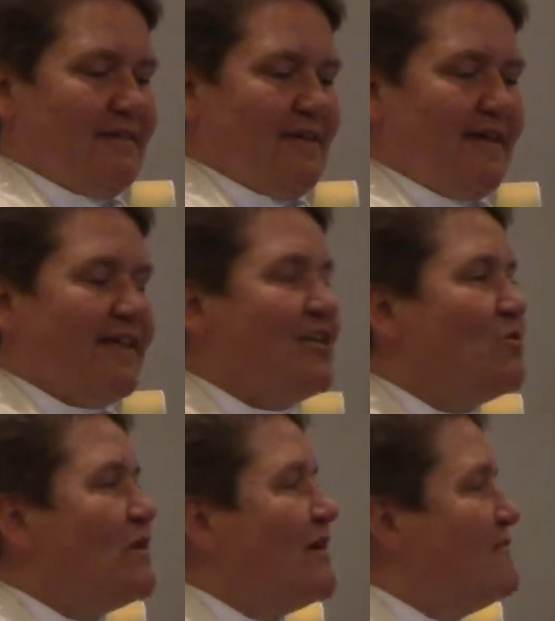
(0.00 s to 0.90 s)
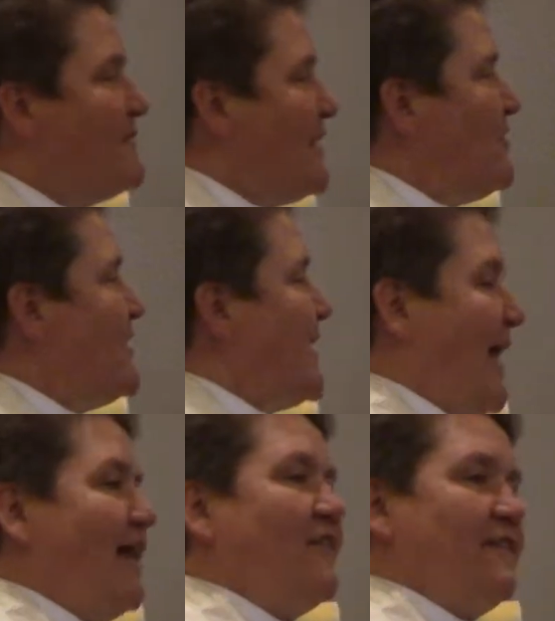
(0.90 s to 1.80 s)
I think you are a very
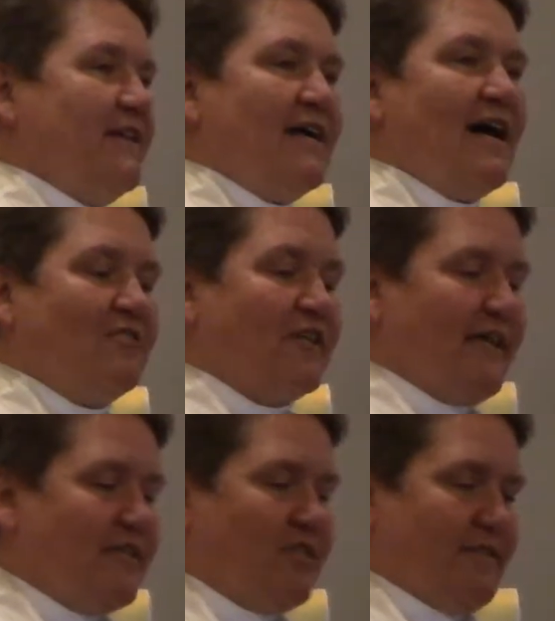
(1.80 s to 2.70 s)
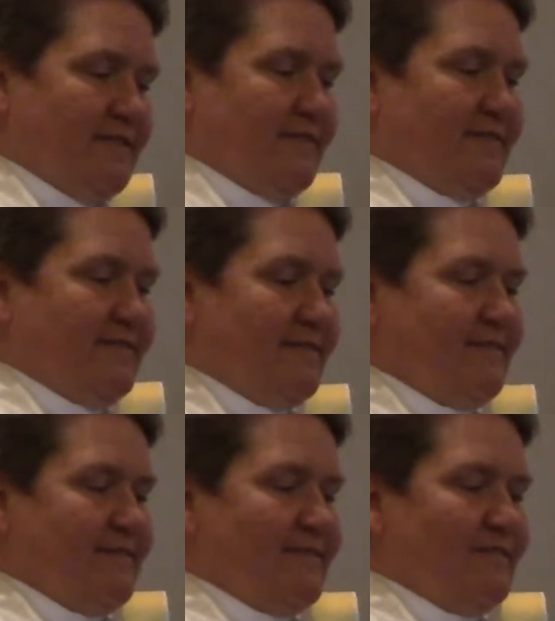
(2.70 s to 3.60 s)
healthy congregation,
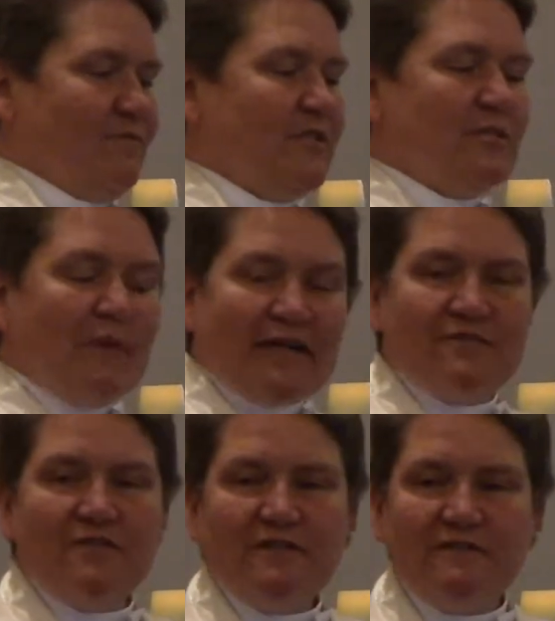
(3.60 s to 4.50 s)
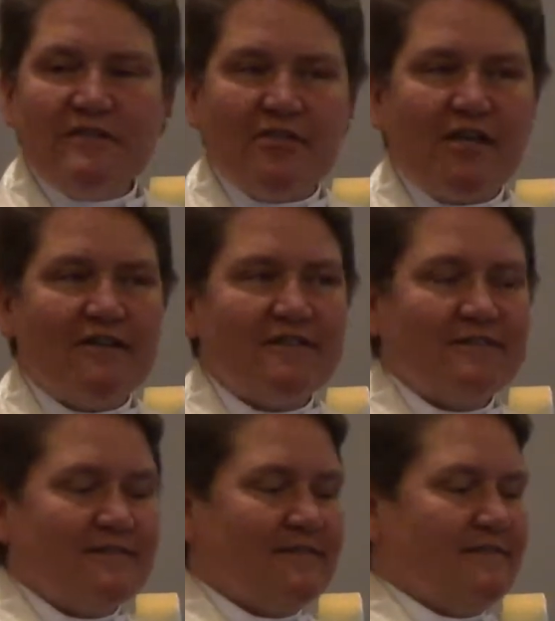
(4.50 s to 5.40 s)
respectful of each other,
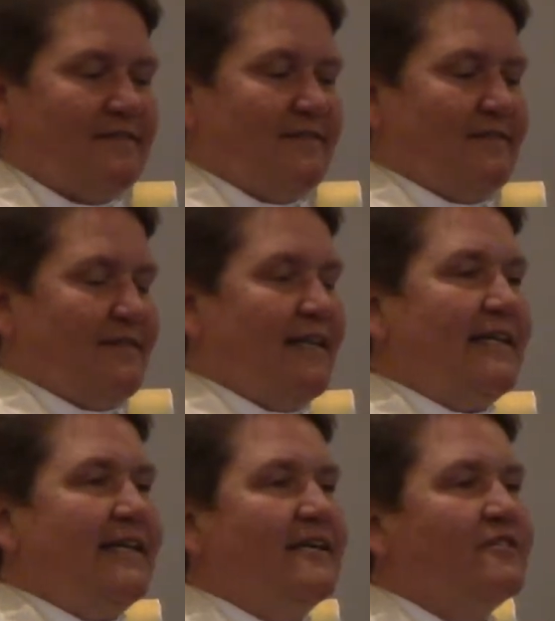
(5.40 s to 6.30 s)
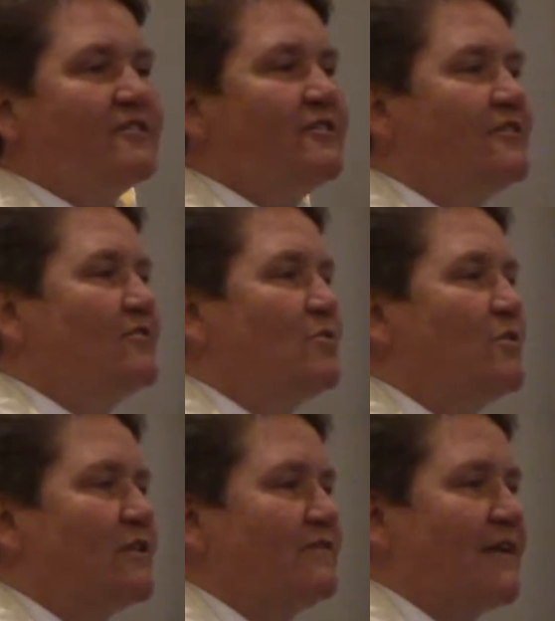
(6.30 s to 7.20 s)
and eager to do the
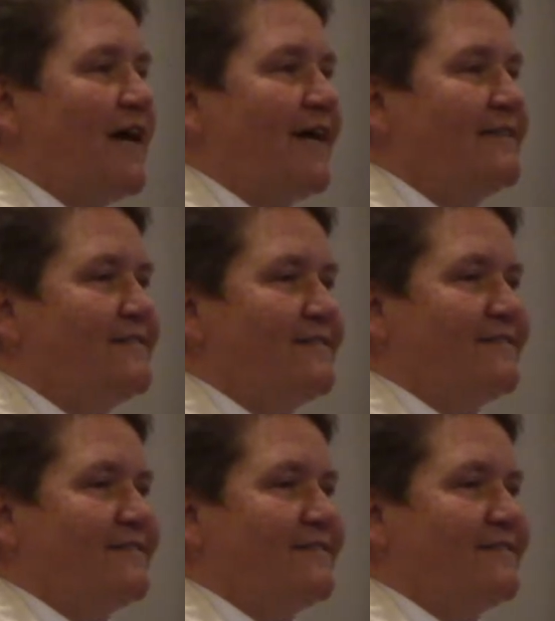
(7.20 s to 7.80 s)
work of God.